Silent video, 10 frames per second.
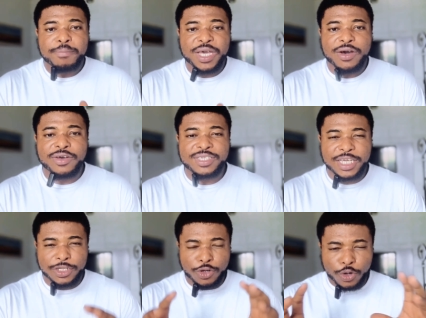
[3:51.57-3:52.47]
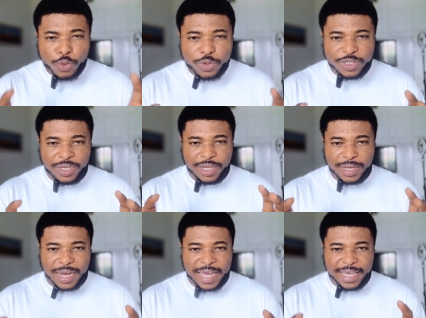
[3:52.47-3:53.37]
because it looks
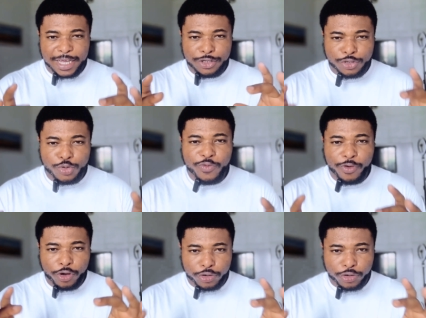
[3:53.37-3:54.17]
like a tool for